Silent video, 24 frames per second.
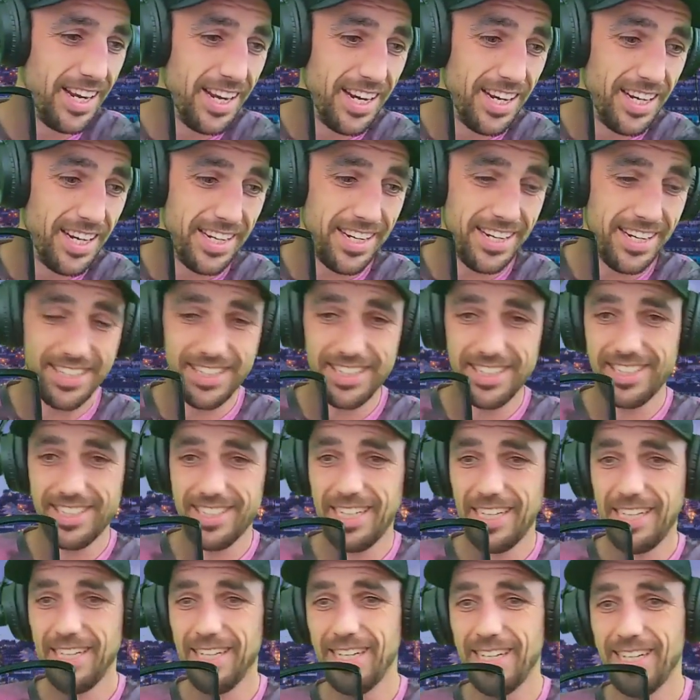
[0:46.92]
yeah, guys,
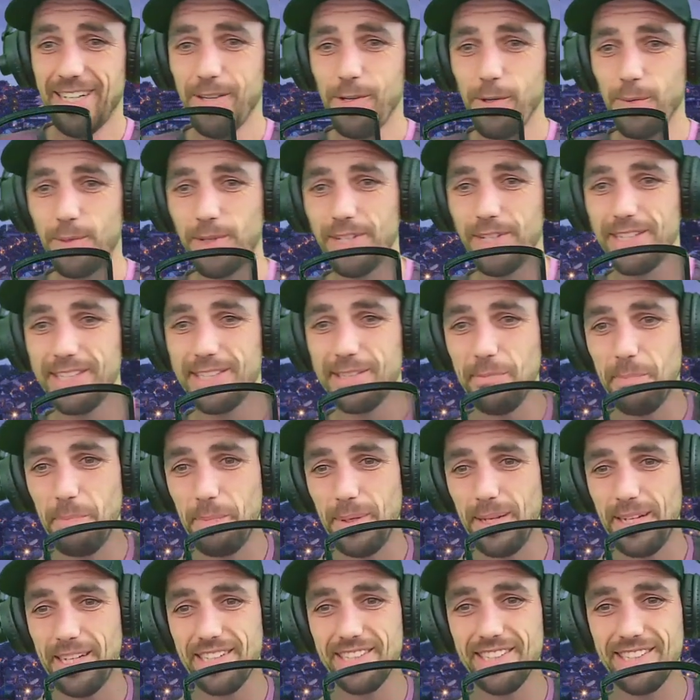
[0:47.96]
hope you're nice and
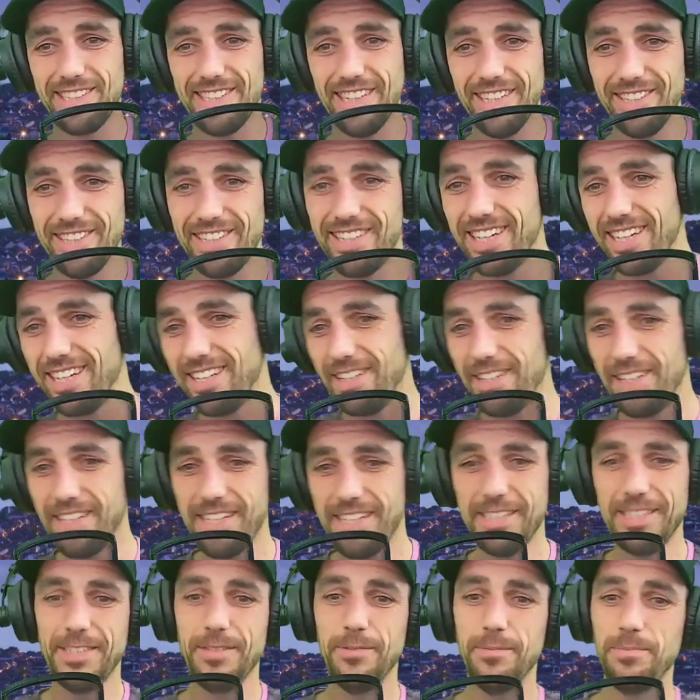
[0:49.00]
blazed out there.
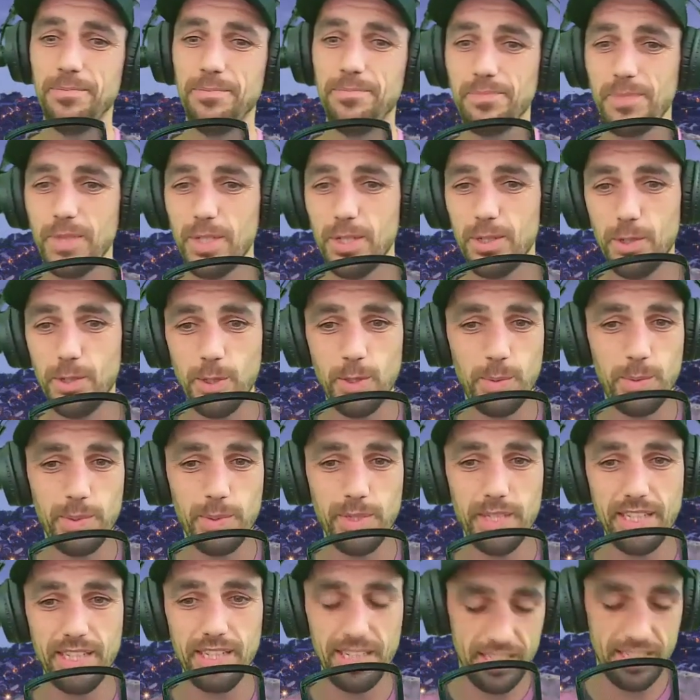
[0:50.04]
Um, hope
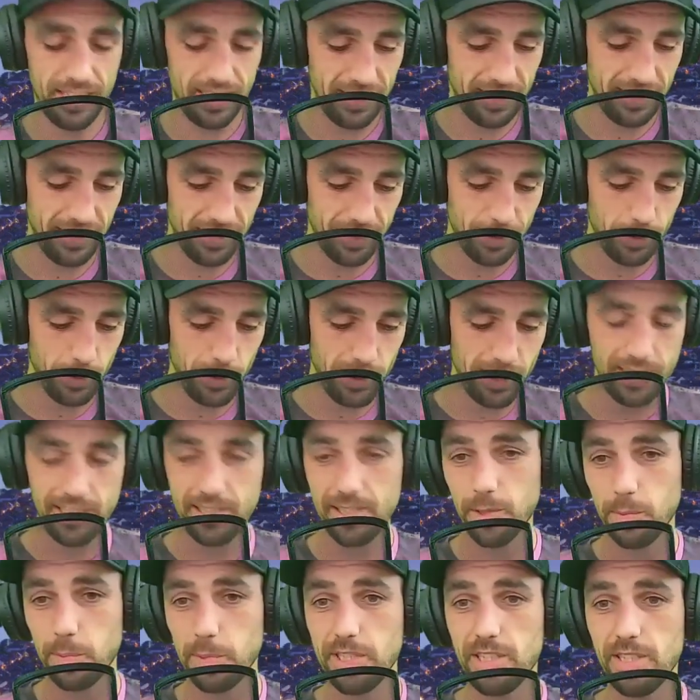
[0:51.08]
uh, your week has
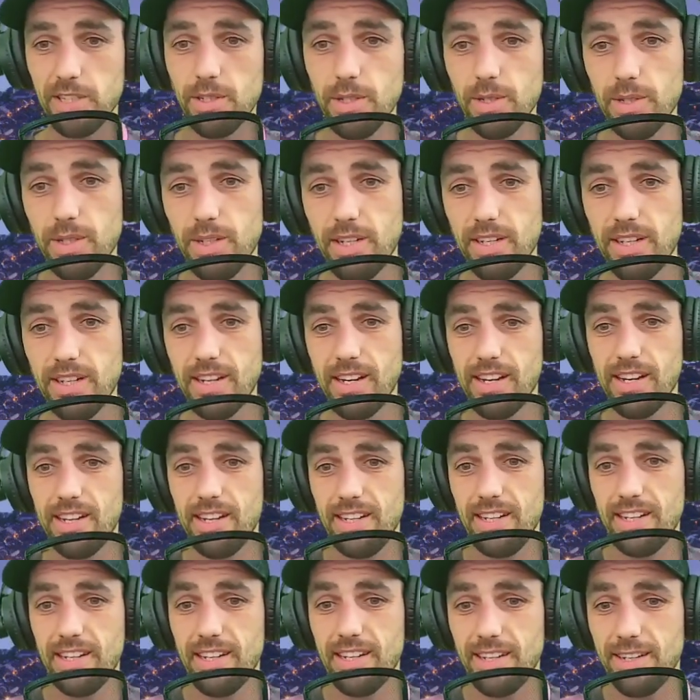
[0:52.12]
been good, and I
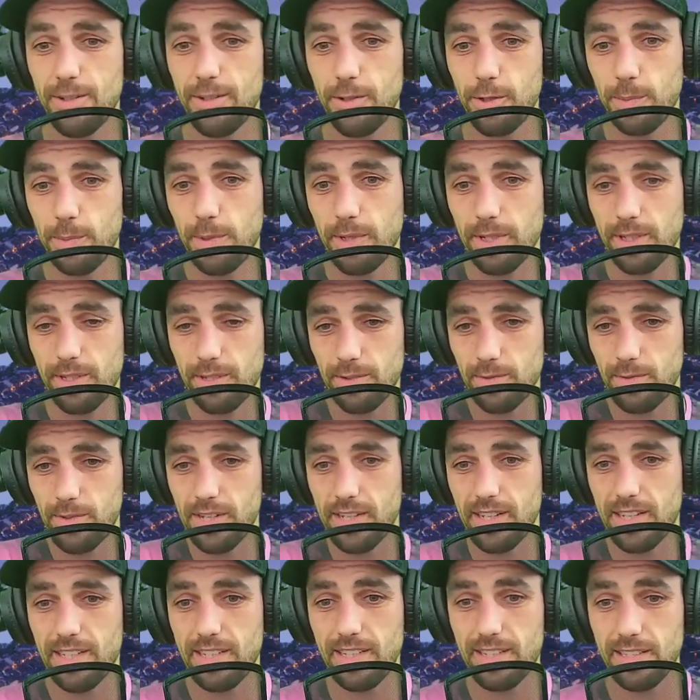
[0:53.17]
uh, hope you have uh, a
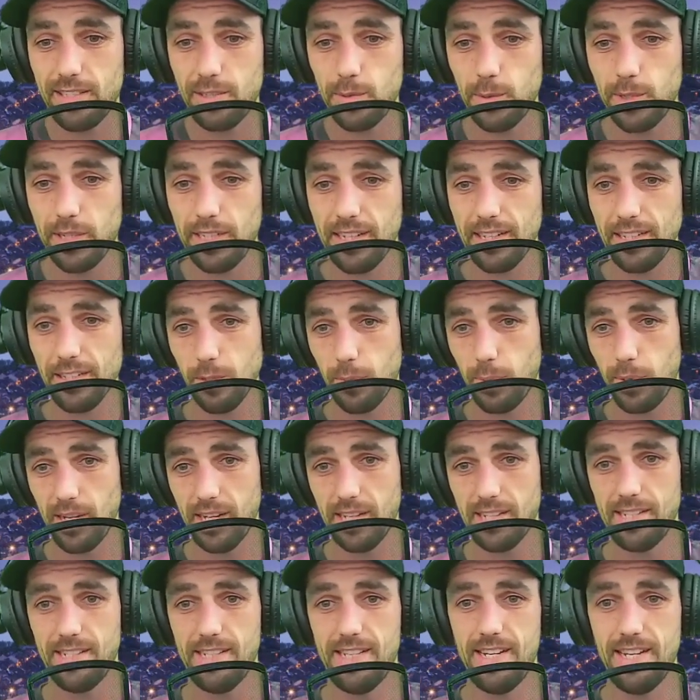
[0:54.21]
nice weekend planned
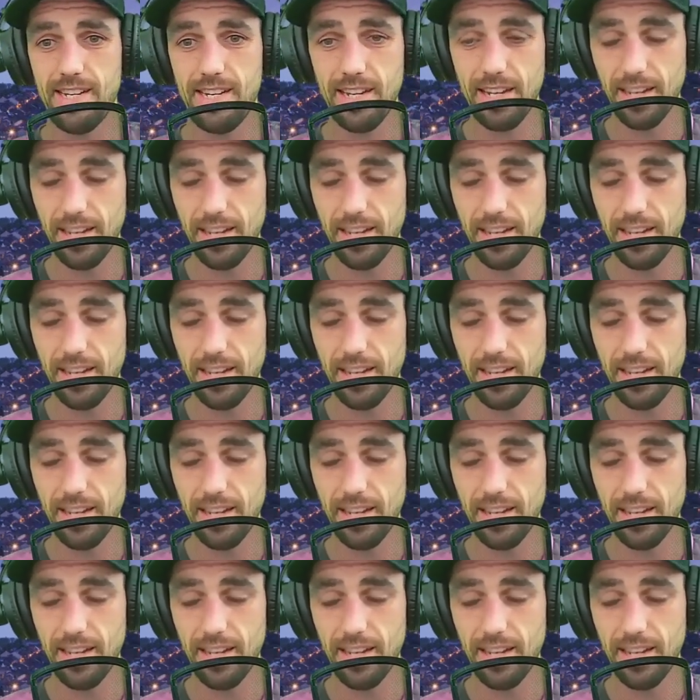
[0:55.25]
ahead.